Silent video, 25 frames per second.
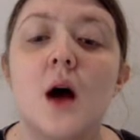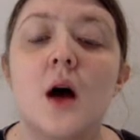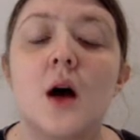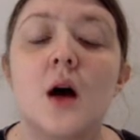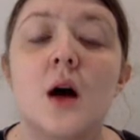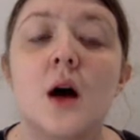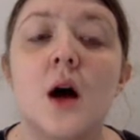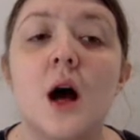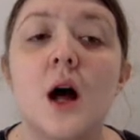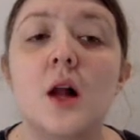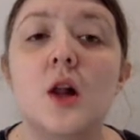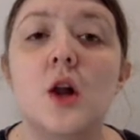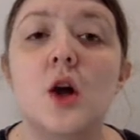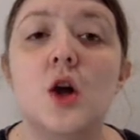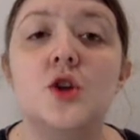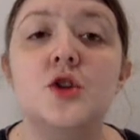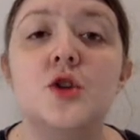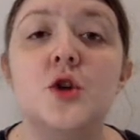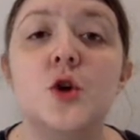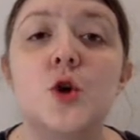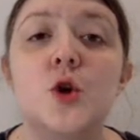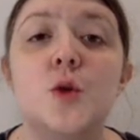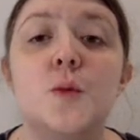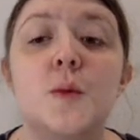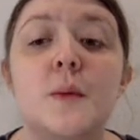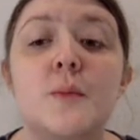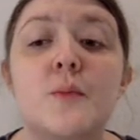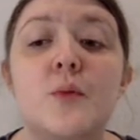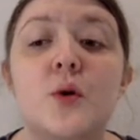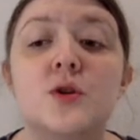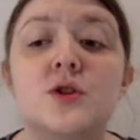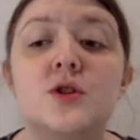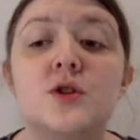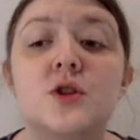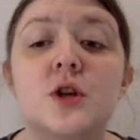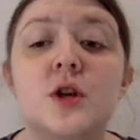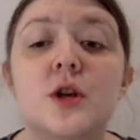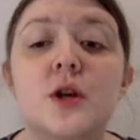Carlotta could be
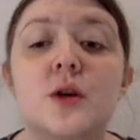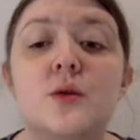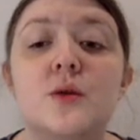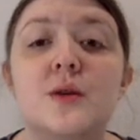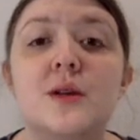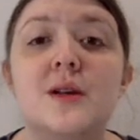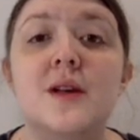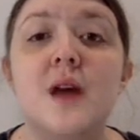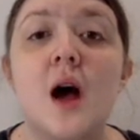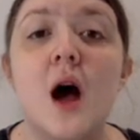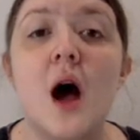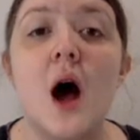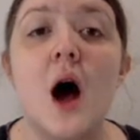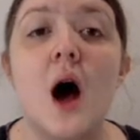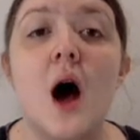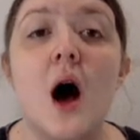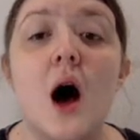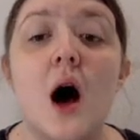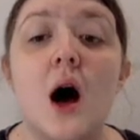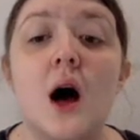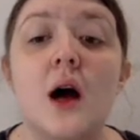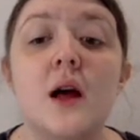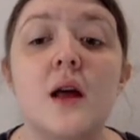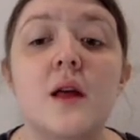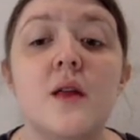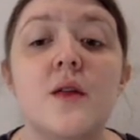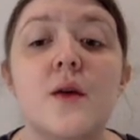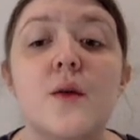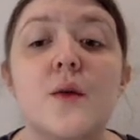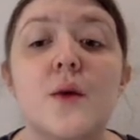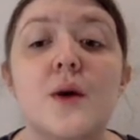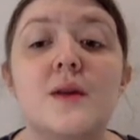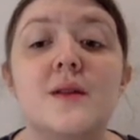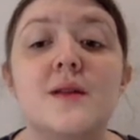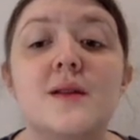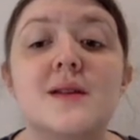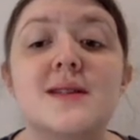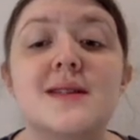prosecuted either
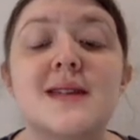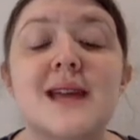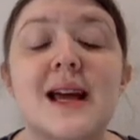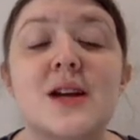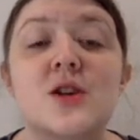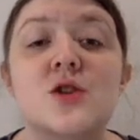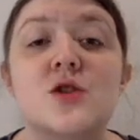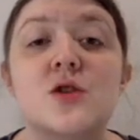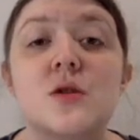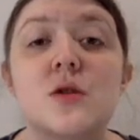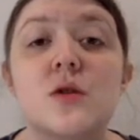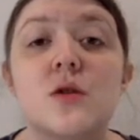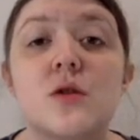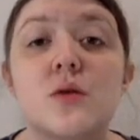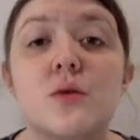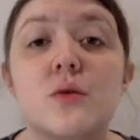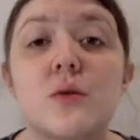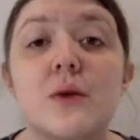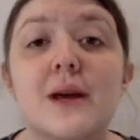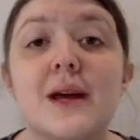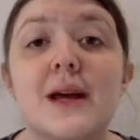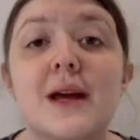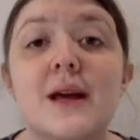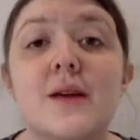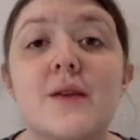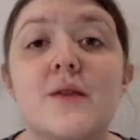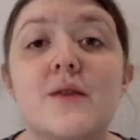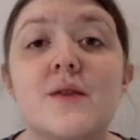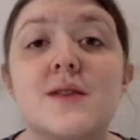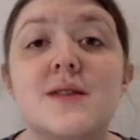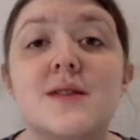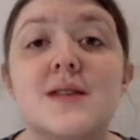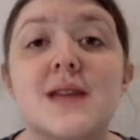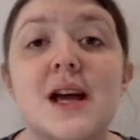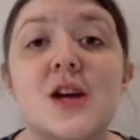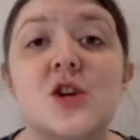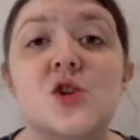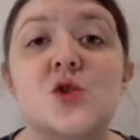under Section 3 for
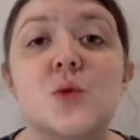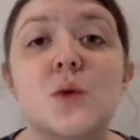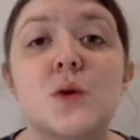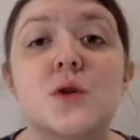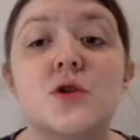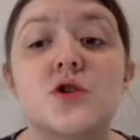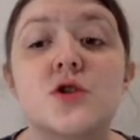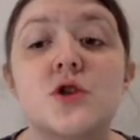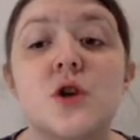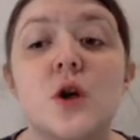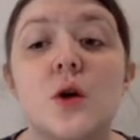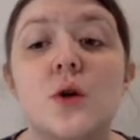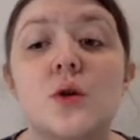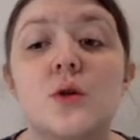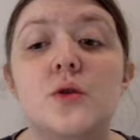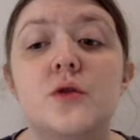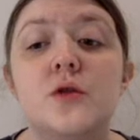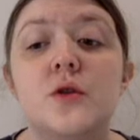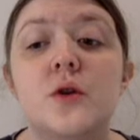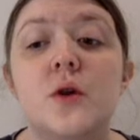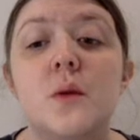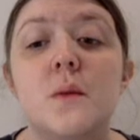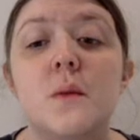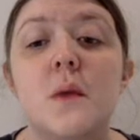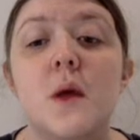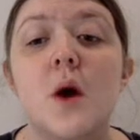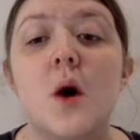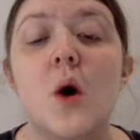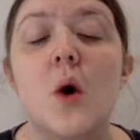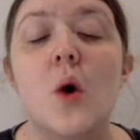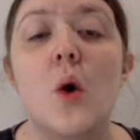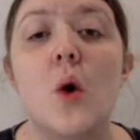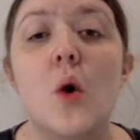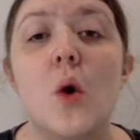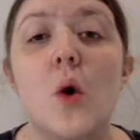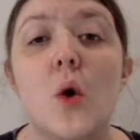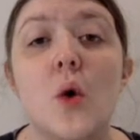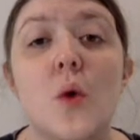sexual assault
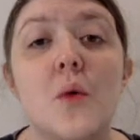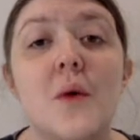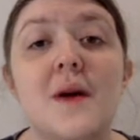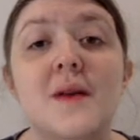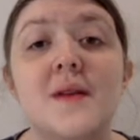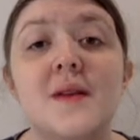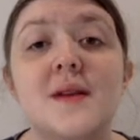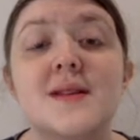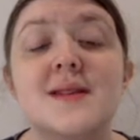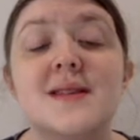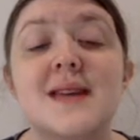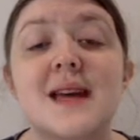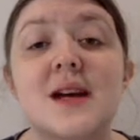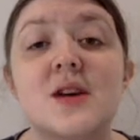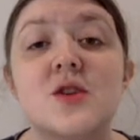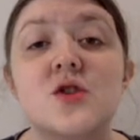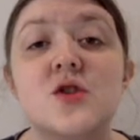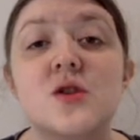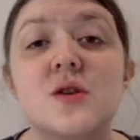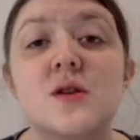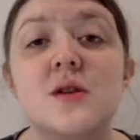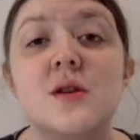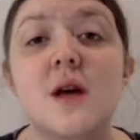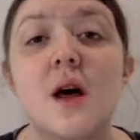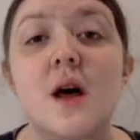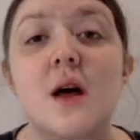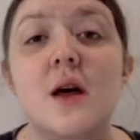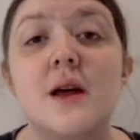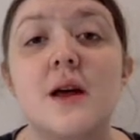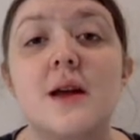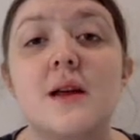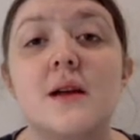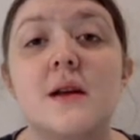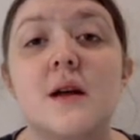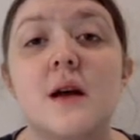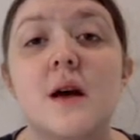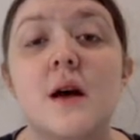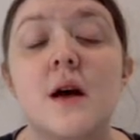or under Section
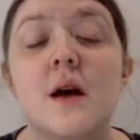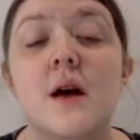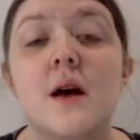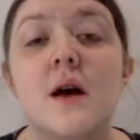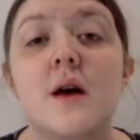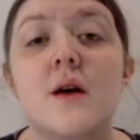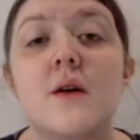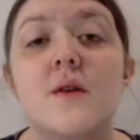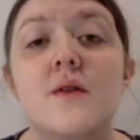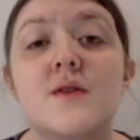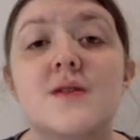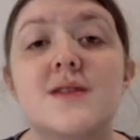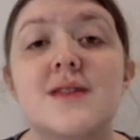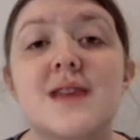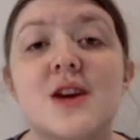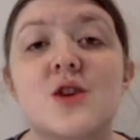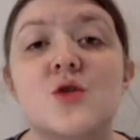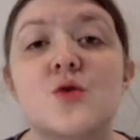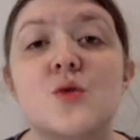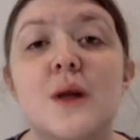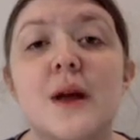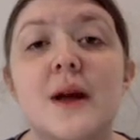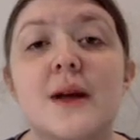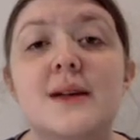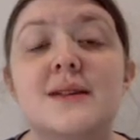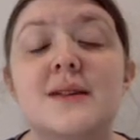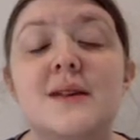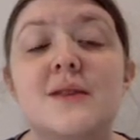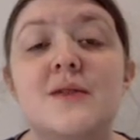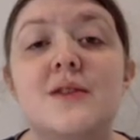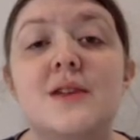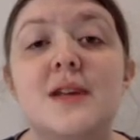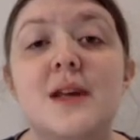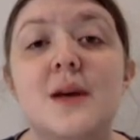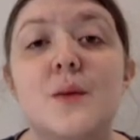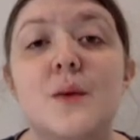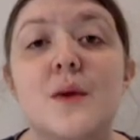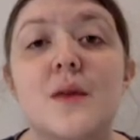9 for sexual
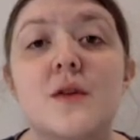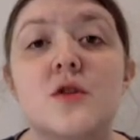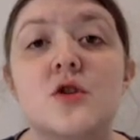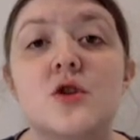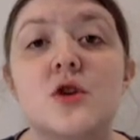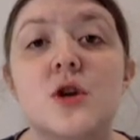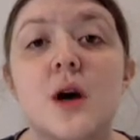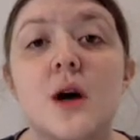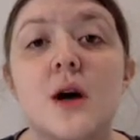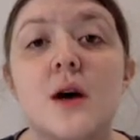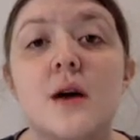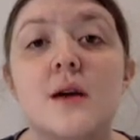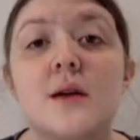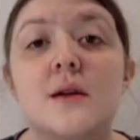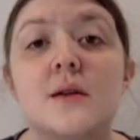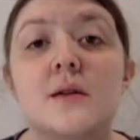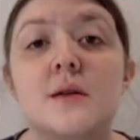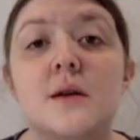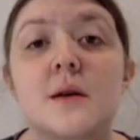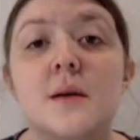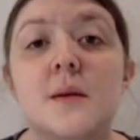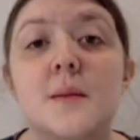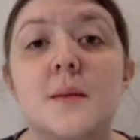activity with a child.